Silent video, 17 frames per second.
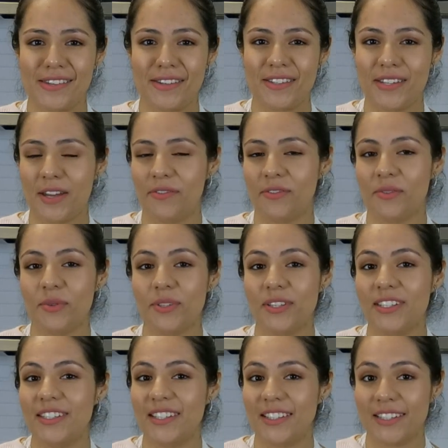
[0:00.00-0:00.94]
I'd never
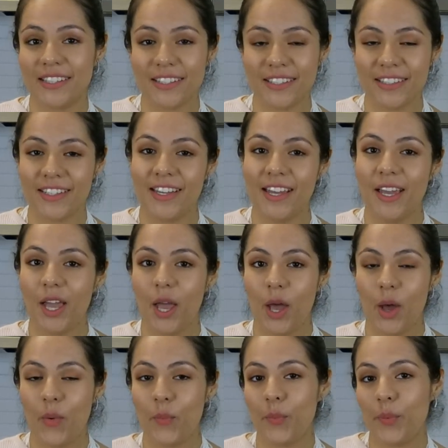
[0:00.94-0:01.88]
really done it,
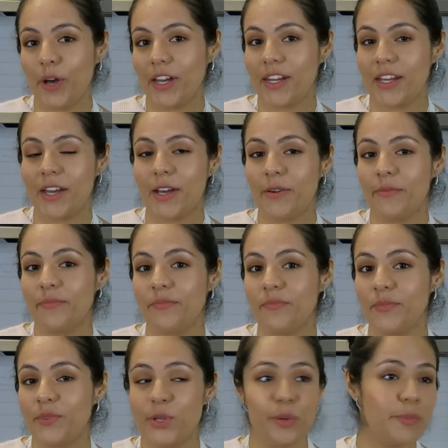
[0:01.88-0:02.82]
but
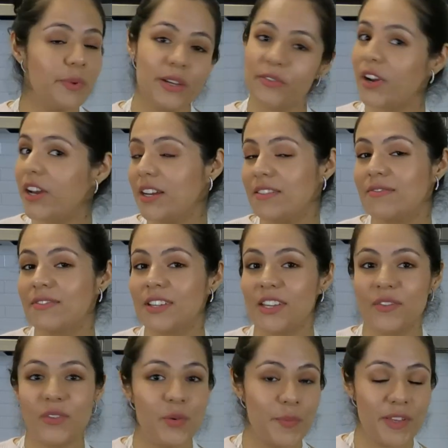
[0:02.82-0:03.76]
don't be afraid.
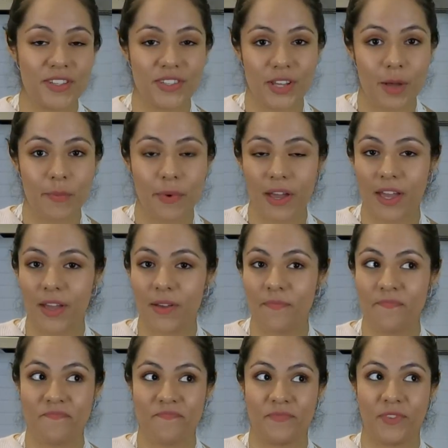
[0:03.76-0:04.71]
If you mess up,
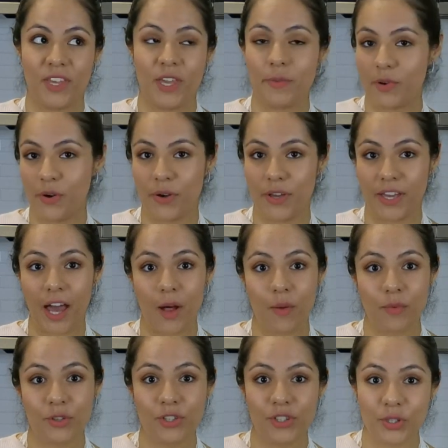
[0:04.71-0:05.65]
keep going. I
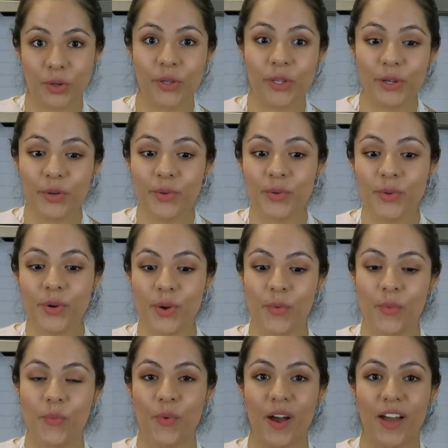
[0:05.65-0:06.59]
will show you
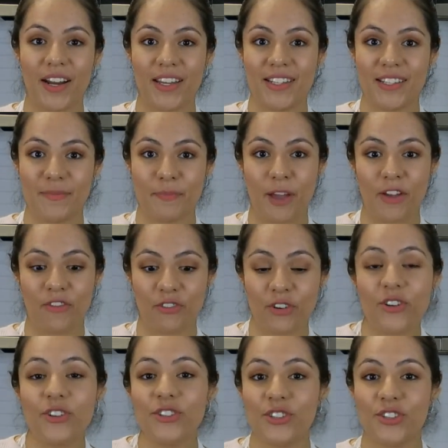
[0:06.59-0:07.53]
my
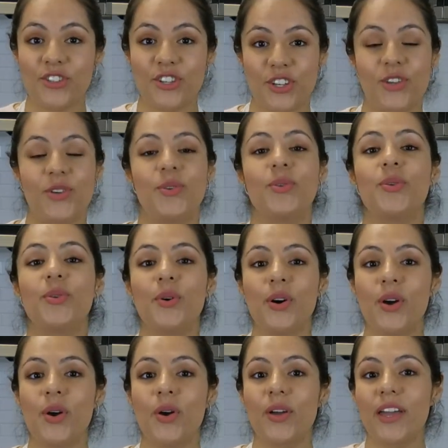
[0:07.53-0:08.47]
first two
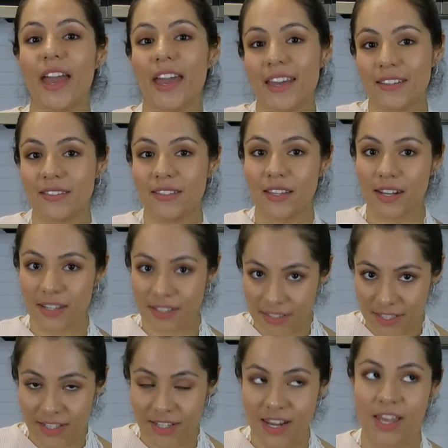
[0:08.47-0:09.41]
cakes that I
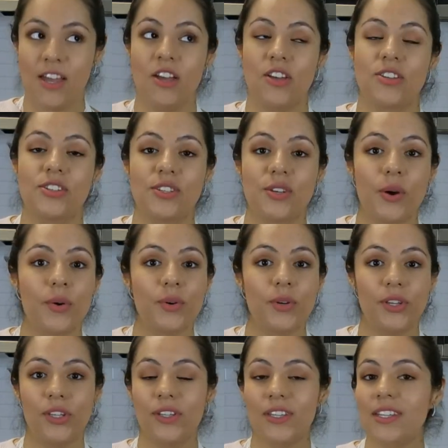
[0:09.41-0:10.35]
did,
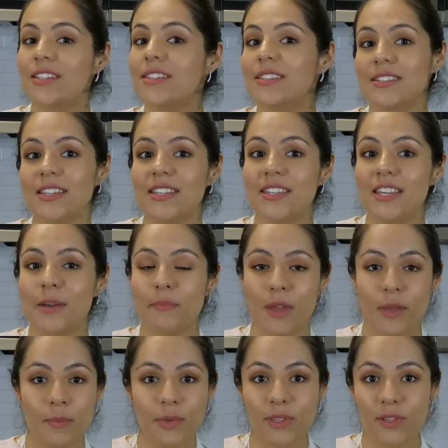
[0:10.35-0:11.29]
so you can see that
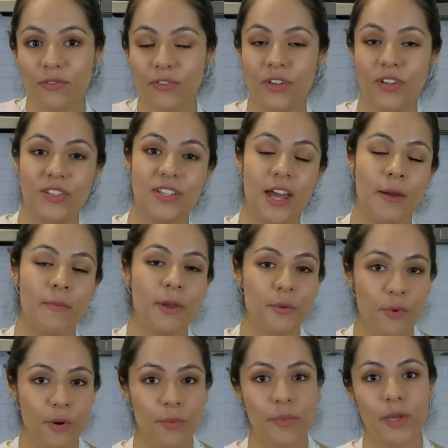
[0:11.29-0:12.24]
maybe the first time it
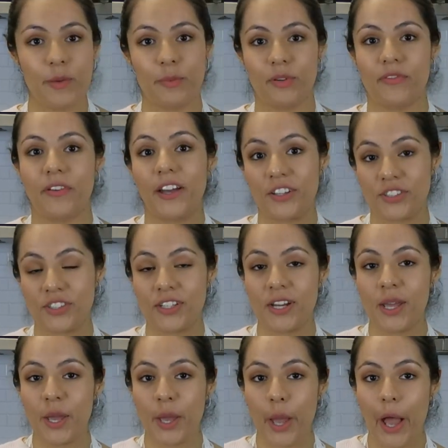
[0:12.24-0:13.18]
won't be
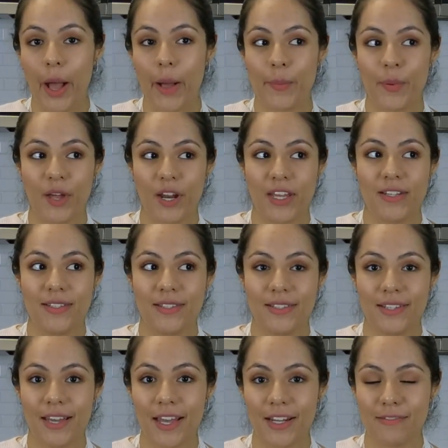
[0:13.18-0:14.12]
perfection, but I did
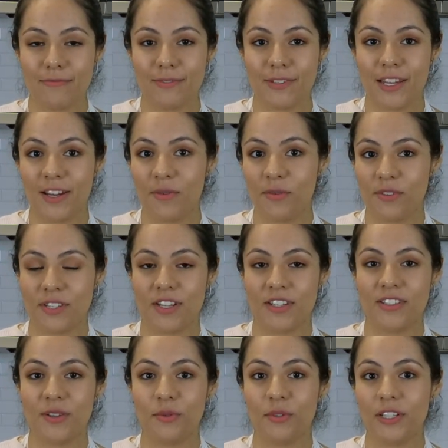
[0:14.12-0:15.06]
it again and it was
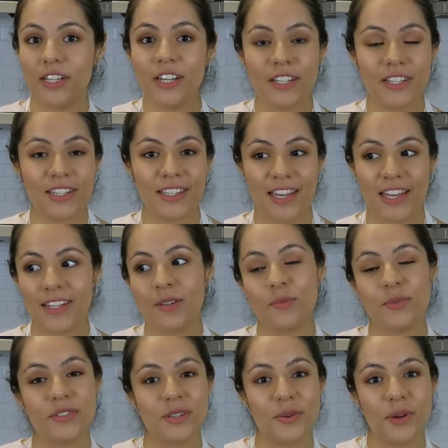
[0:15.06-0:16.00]
actually really good, and then
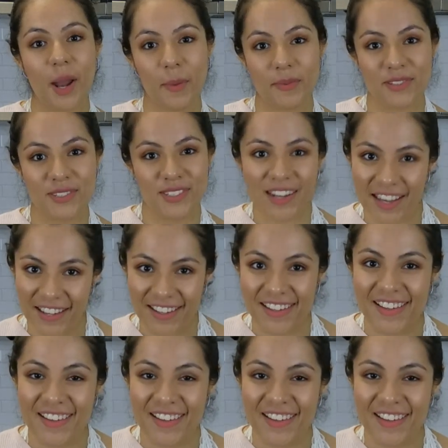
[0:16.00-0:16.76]
we'll see what happens today.